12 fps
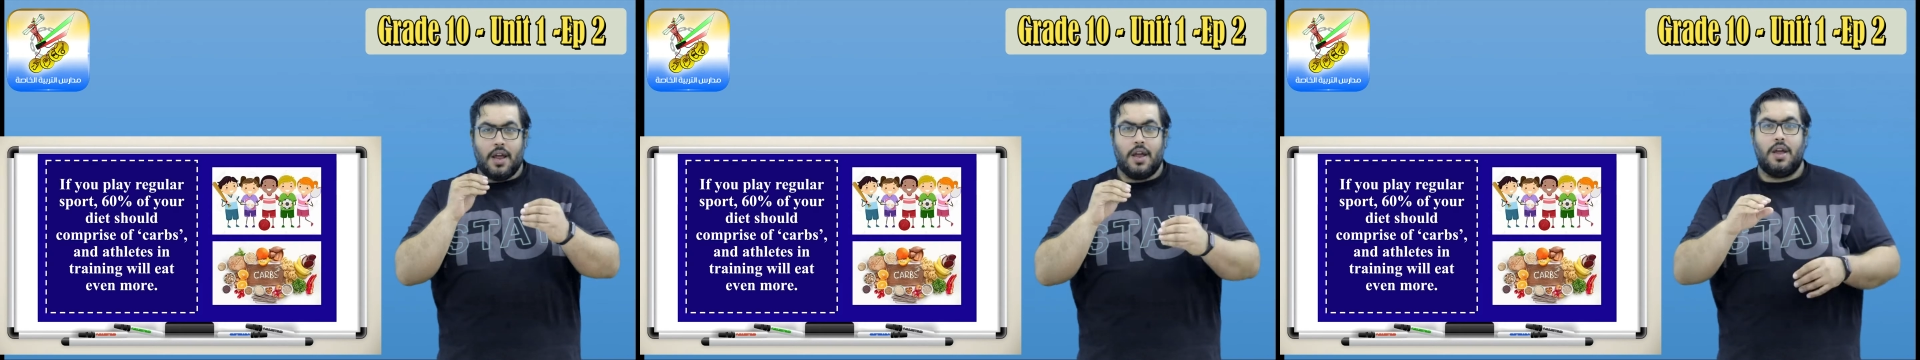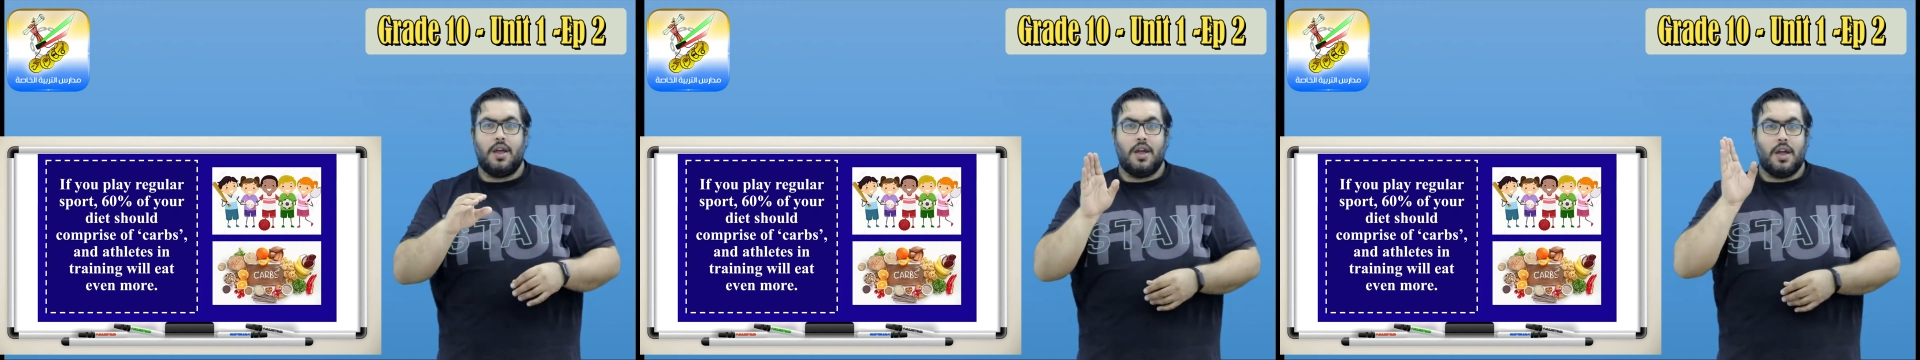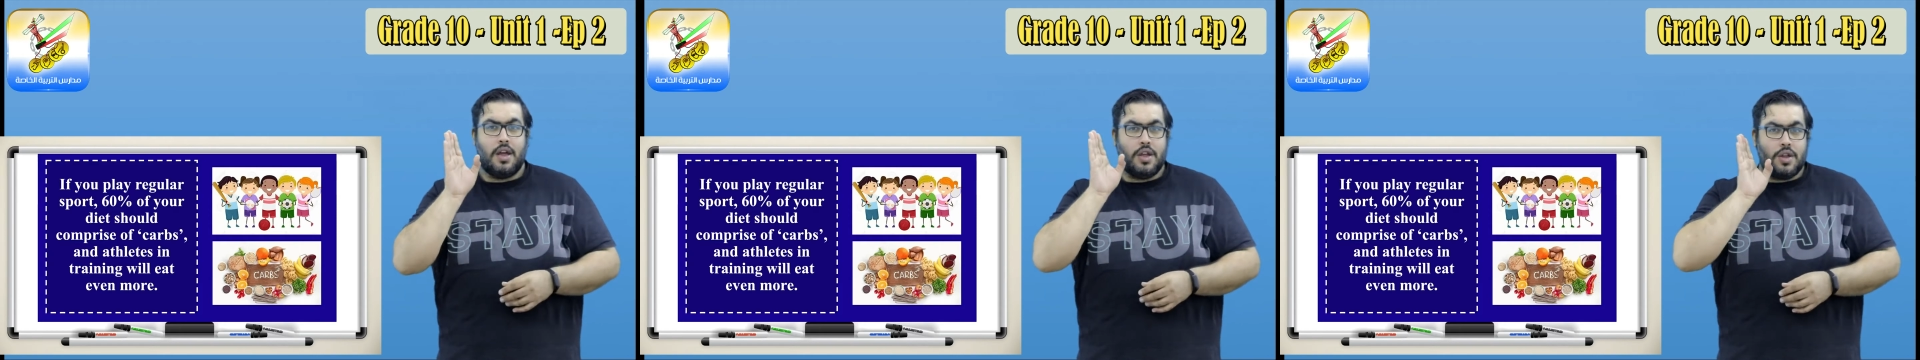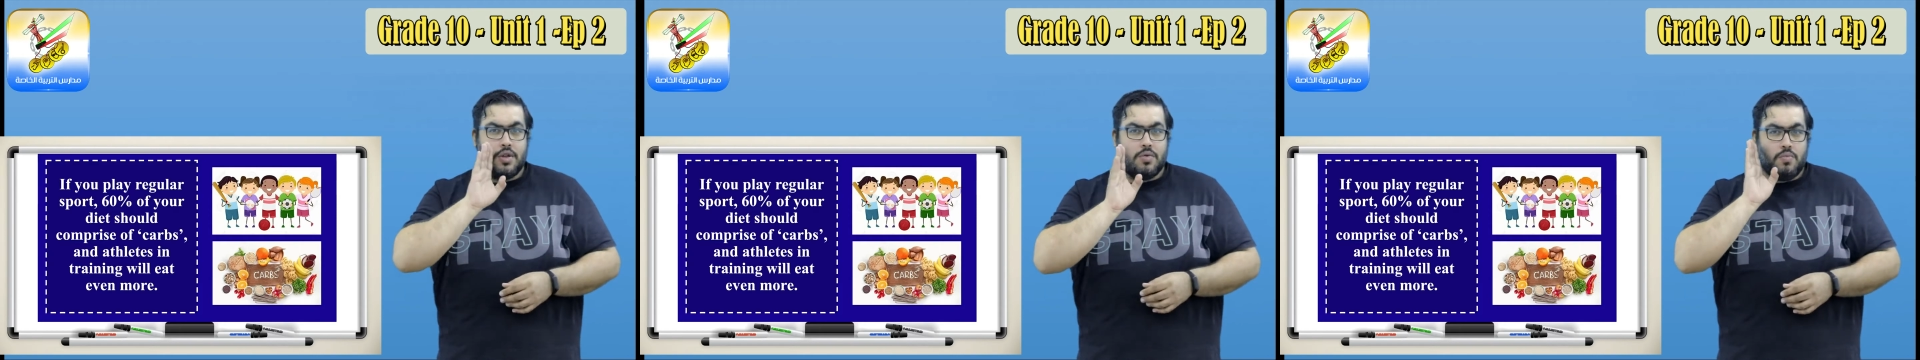comprise
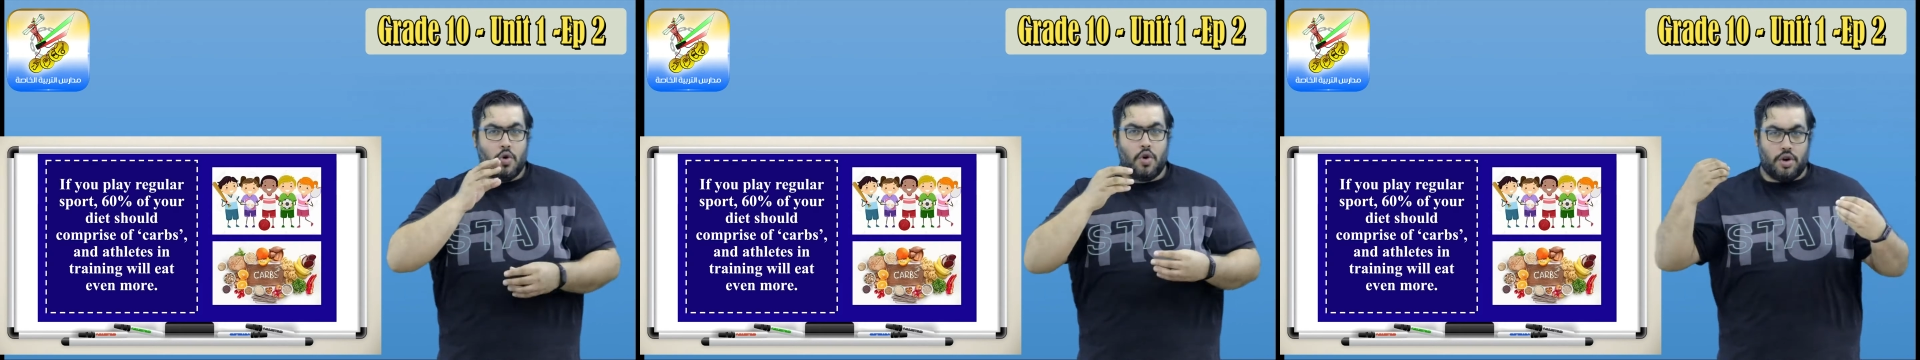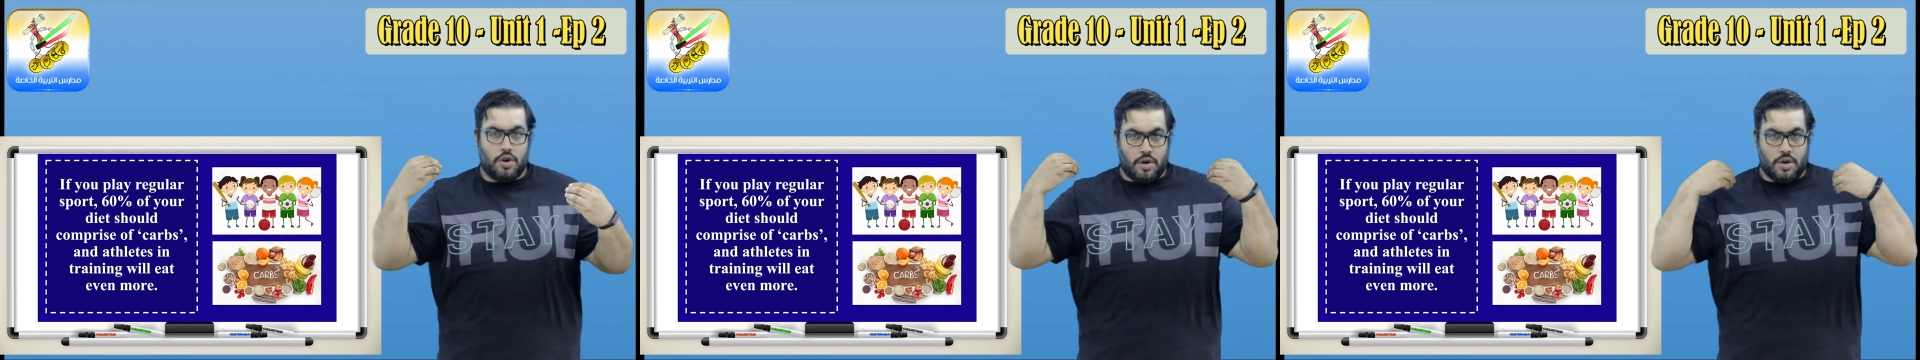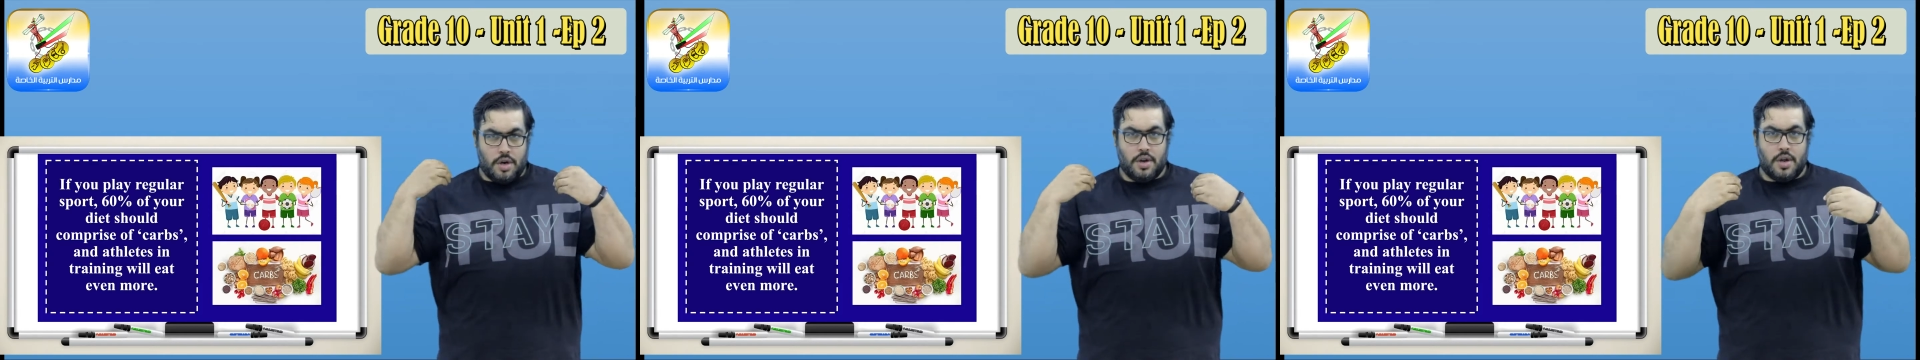of carbs,